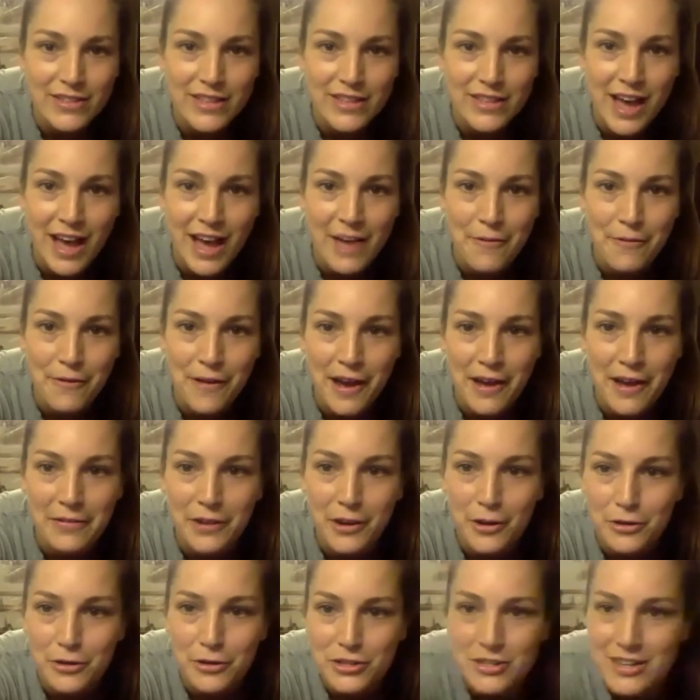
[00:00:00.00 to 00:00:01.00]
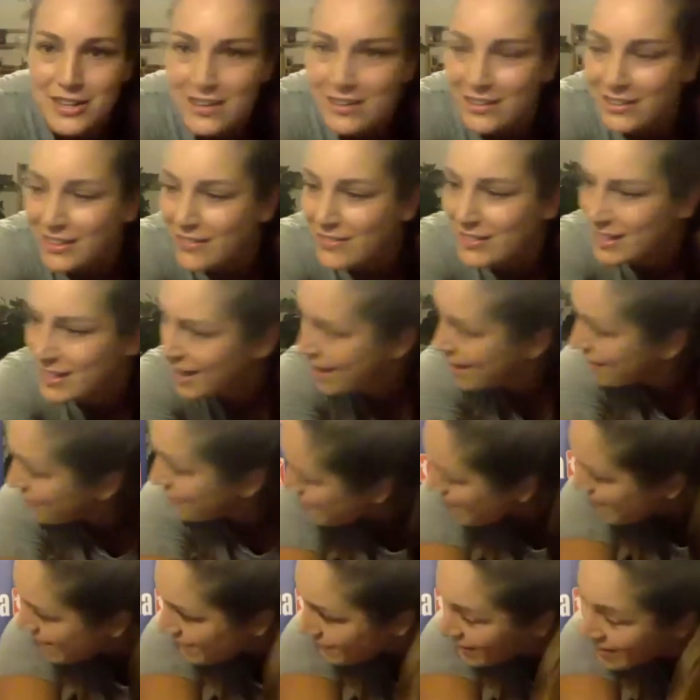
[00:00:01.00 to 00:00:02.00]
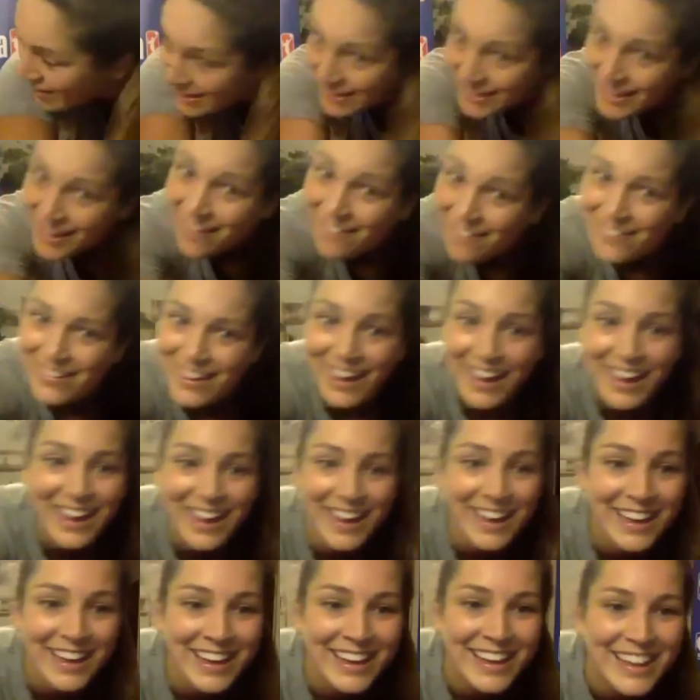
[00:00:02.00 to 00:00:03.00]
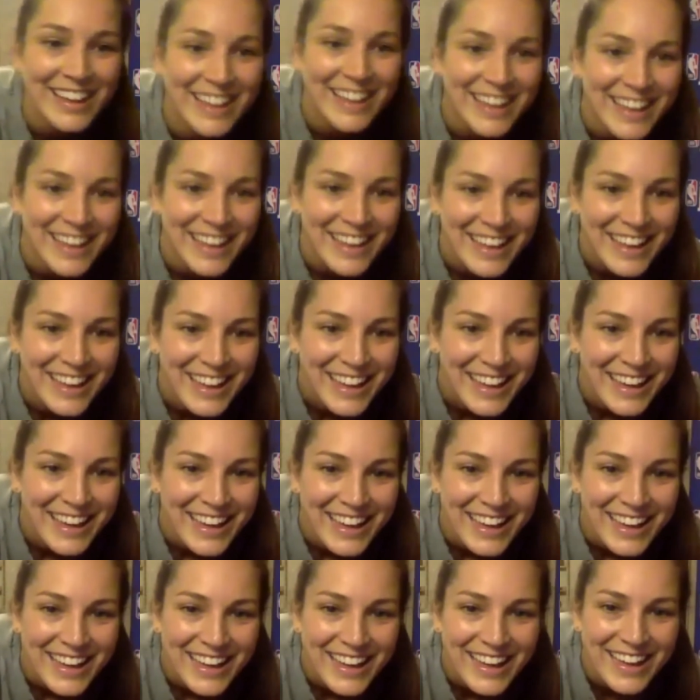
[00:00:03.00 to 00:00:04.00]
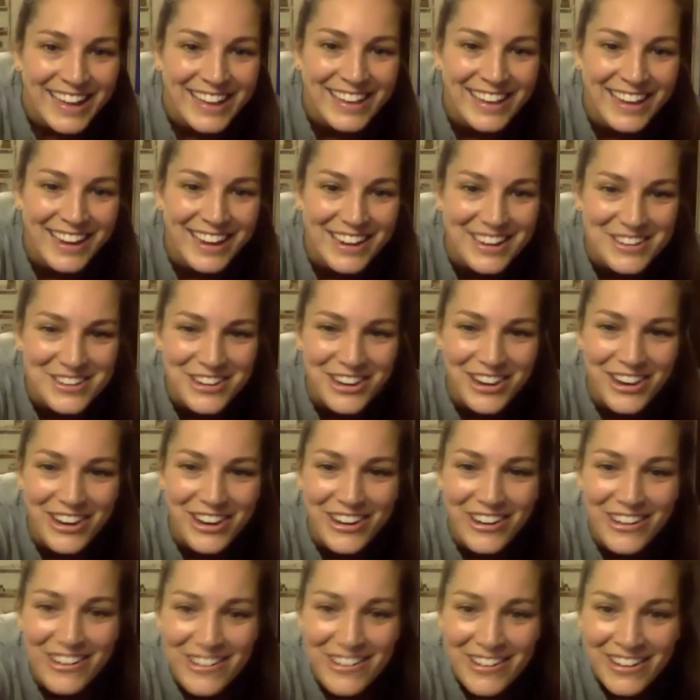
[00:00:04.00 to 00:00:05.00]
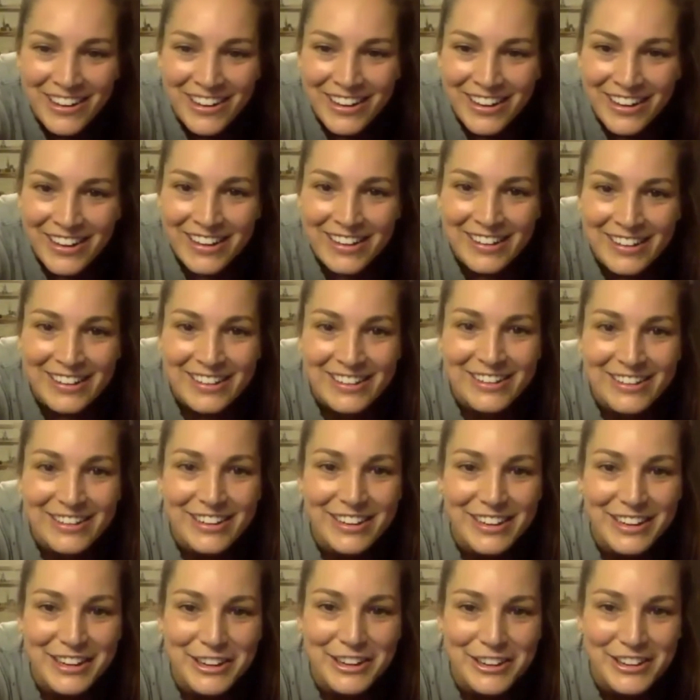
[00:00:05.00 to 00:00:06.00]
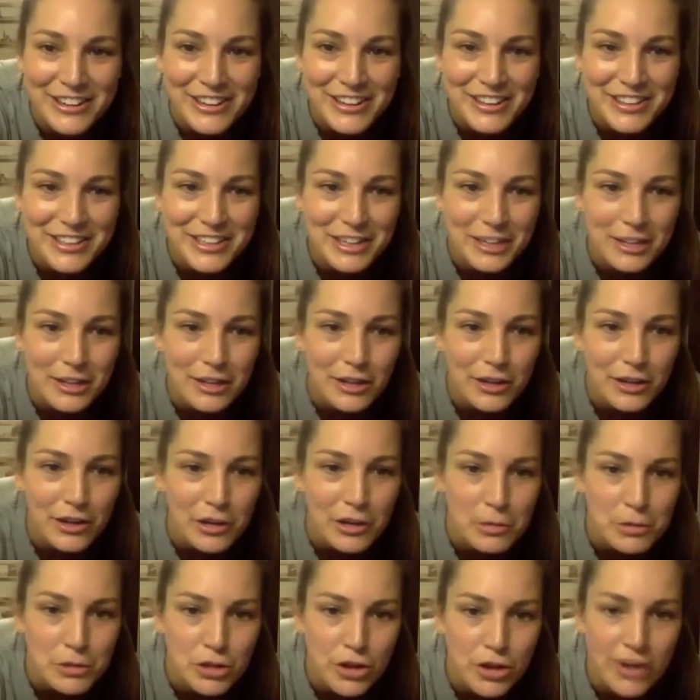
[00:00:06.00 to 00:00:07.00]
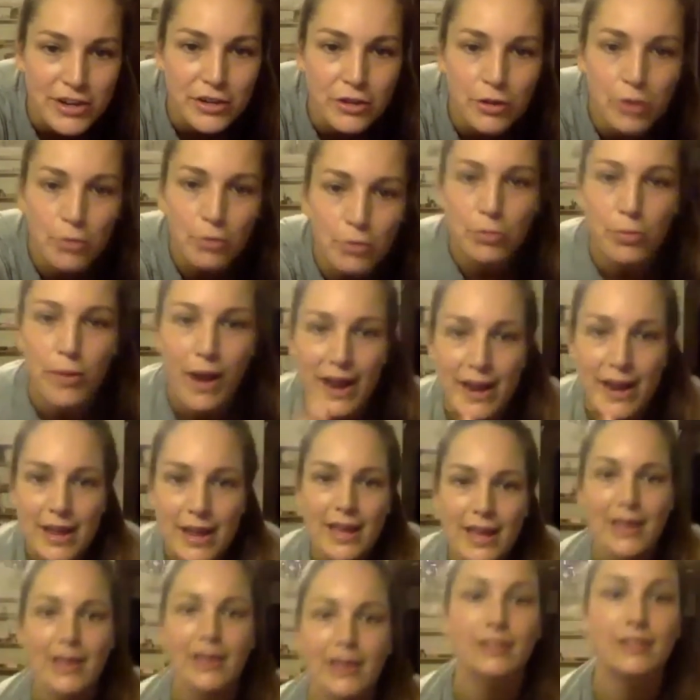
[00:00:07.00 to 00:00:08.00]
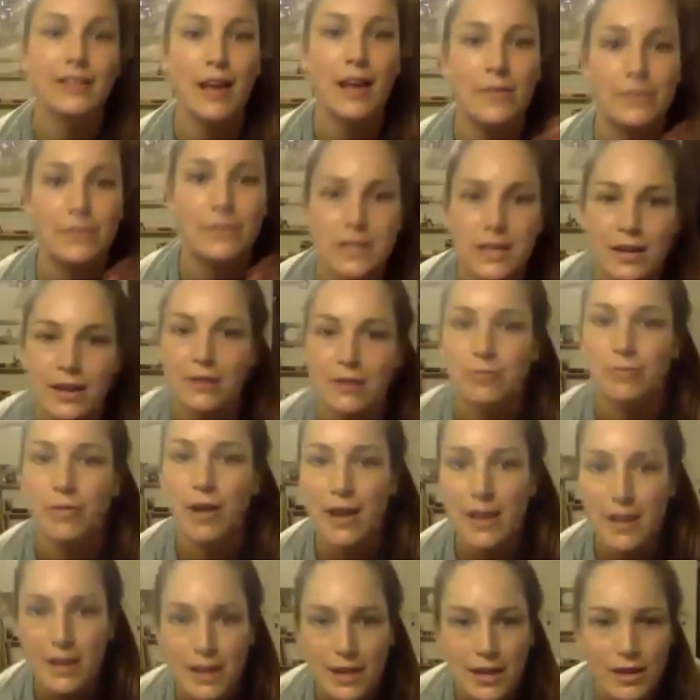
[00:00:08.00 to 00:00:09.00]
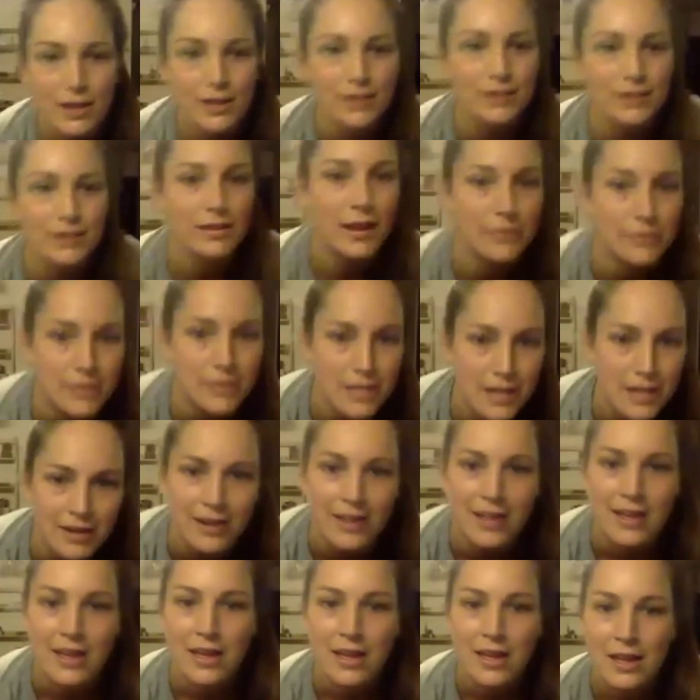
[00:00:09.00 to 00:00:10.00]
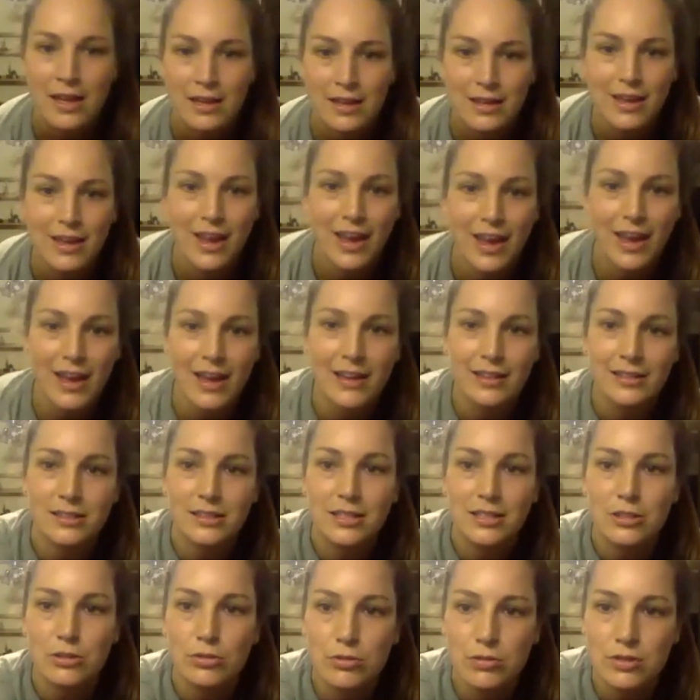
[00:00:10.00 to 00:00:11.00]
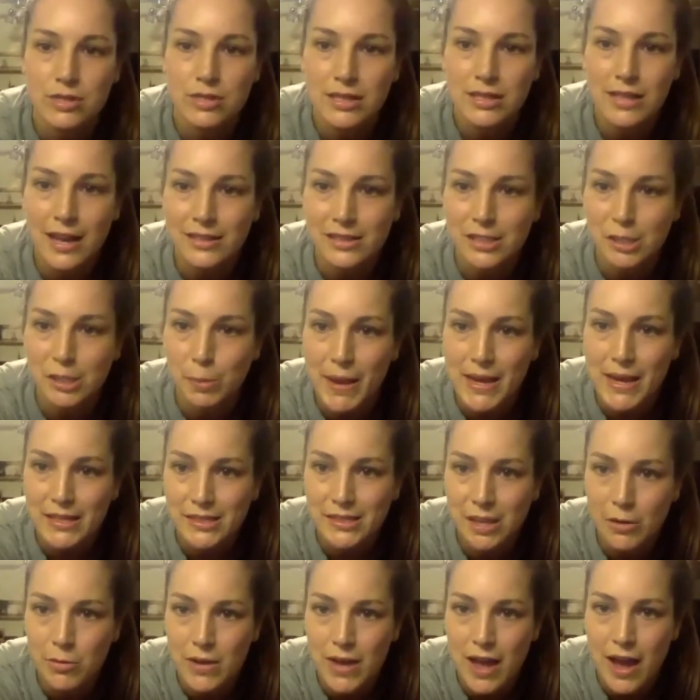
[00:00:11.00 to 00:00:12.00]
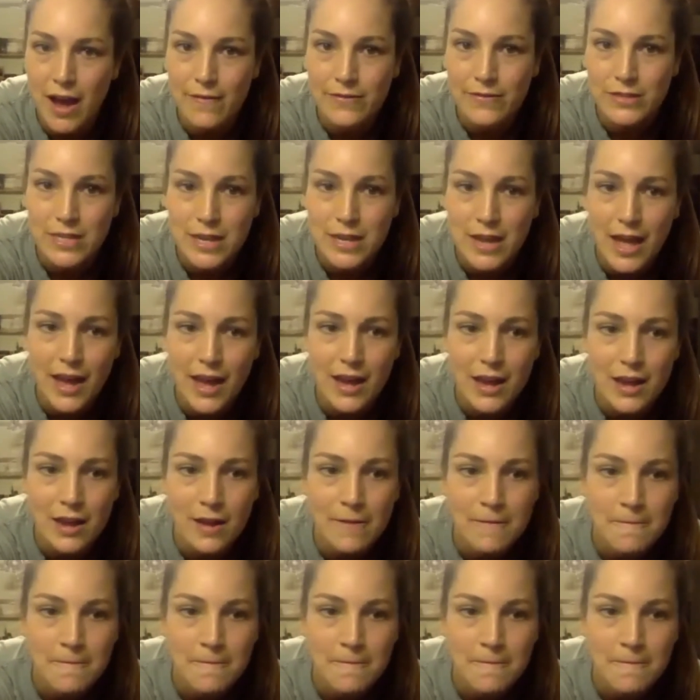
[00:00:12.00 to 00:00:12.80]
giving the high five. Coach Neil giving the high five. I love it. There you go. Looking good, looking good. We're trying to go right hand, left hand, right hand, left hand. Yes, using that space that we have today.